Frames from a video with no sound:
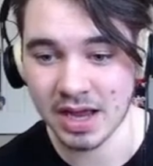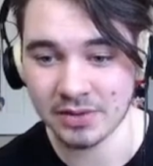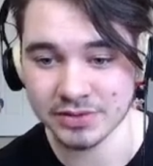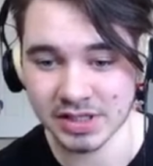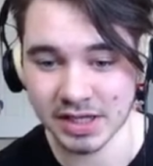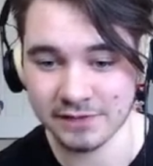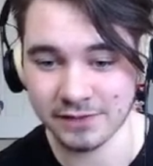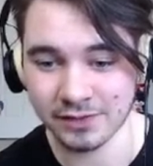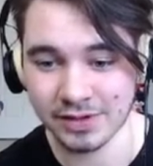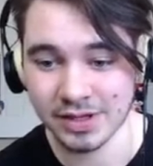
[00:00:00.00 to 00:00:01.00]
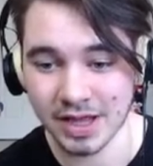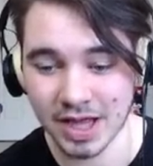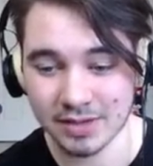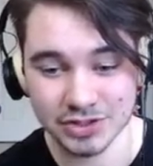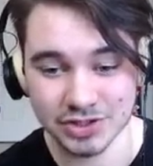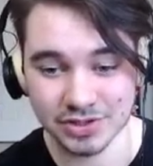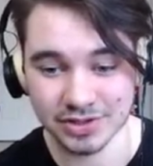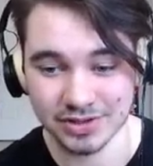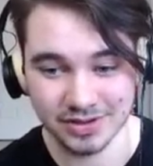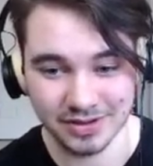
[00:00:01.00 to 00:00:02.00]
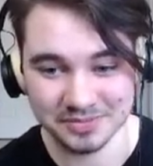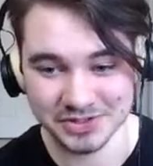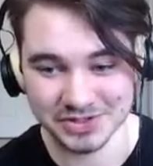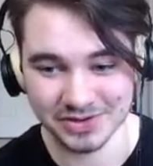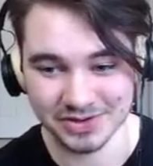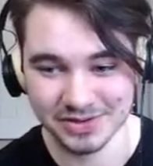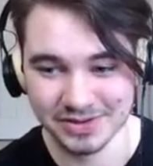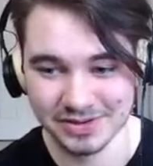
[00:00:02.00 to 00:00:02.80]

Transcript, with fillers: How delightful. I'm just gonna, I'm just gonna...